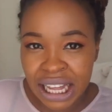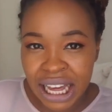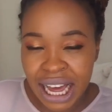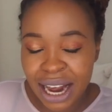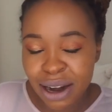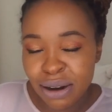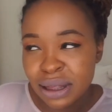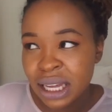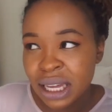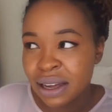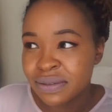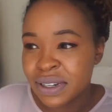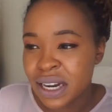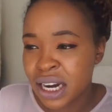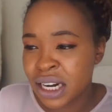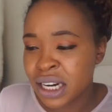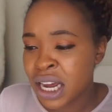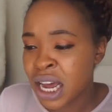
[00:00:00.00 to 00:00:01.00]
I don't think I've
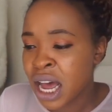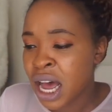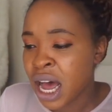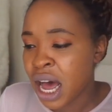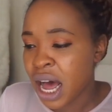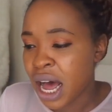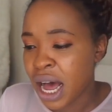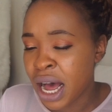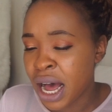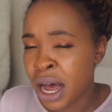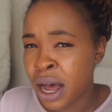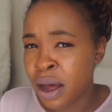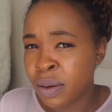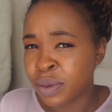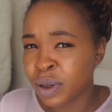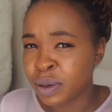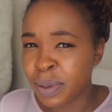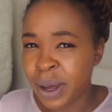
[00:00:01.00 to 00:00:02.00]
done a
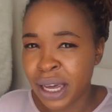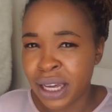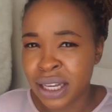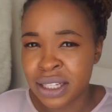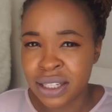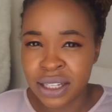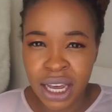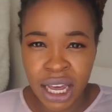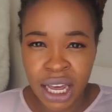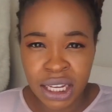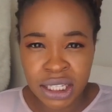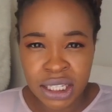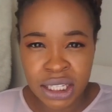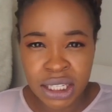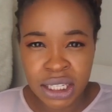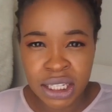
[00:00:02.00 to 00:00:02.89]
mukbang as yet.